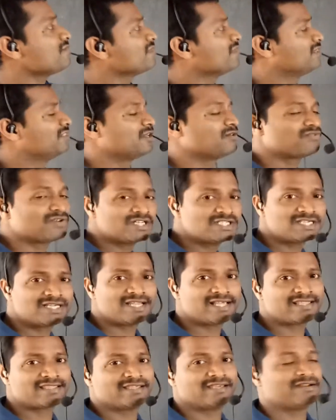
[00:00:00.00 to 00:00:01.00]
in the first
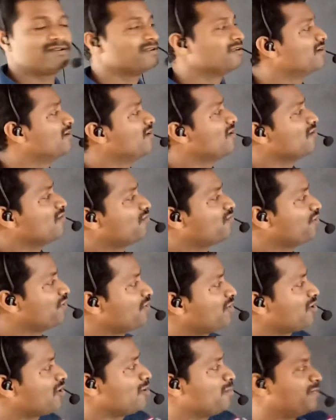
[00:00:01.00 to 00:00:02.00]
lesson,
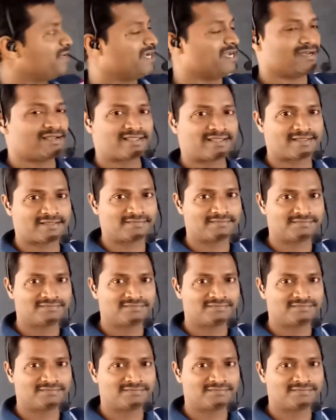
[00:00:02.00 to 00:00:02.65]
food components.